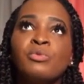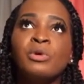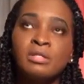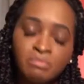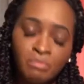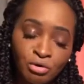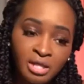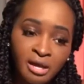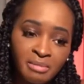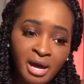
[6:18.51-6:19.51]
Most time
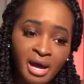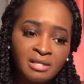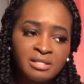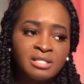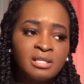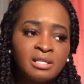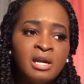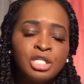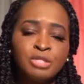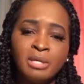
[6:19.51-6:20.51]
God doesn't
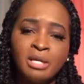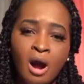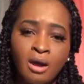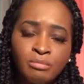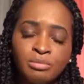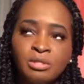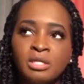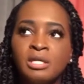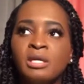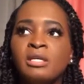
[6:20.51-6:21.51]
speak audibly.
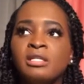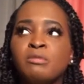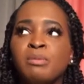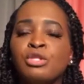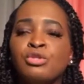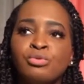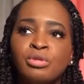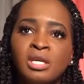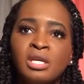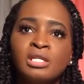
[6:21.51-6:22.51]
He speaks through
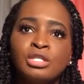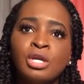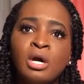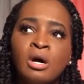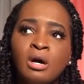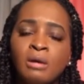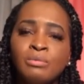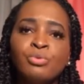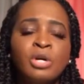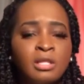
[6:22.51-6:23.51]
things, through
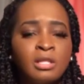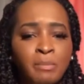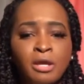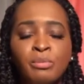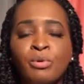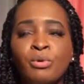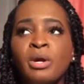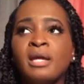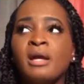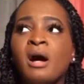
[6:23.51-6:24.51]
other people and
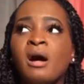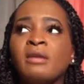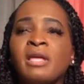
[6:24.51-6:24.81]
all of that.